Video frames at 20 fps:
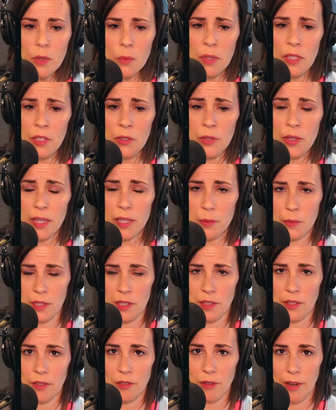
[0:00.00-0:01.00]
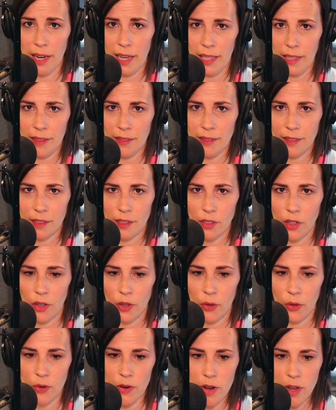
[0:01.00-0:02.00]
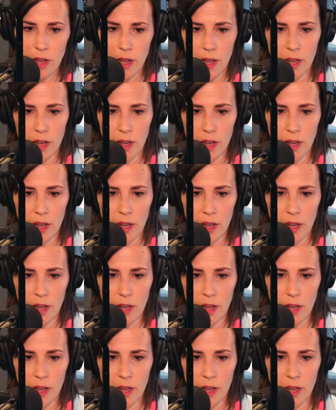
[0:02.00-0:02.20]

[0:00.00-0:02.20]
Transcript: We knew that it was going to rain, so